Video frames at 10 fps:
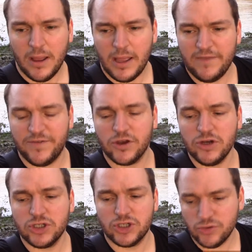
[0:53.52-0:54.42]
if you're going
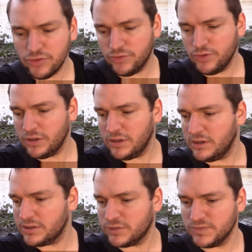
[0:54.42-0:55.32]
to do
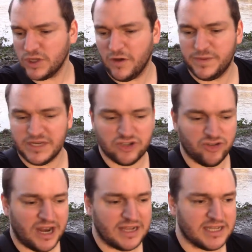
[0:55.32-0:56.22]
some sort of
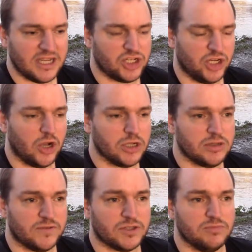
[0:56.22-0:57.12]
pedestrianisation you've got
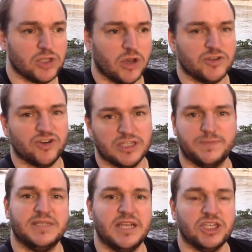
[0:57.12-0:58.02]
to have some sort of
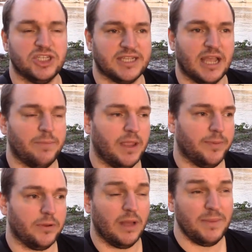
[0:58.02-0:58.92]
transportation to get
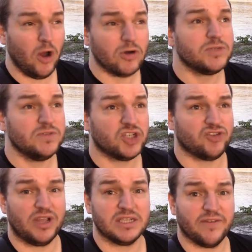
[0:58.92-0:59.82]
people I mean Oxford
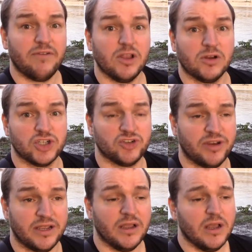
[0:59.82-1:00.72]
Street is a very long
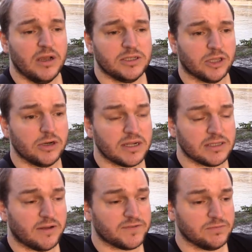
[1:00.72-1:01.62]
street so they're going to have
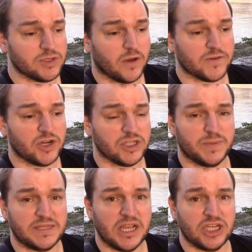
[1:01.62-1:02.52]
to have some sort of
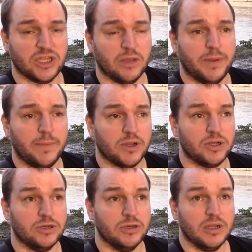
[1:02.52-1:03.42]
transportation that people
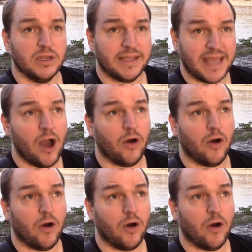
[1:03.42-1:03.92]
can get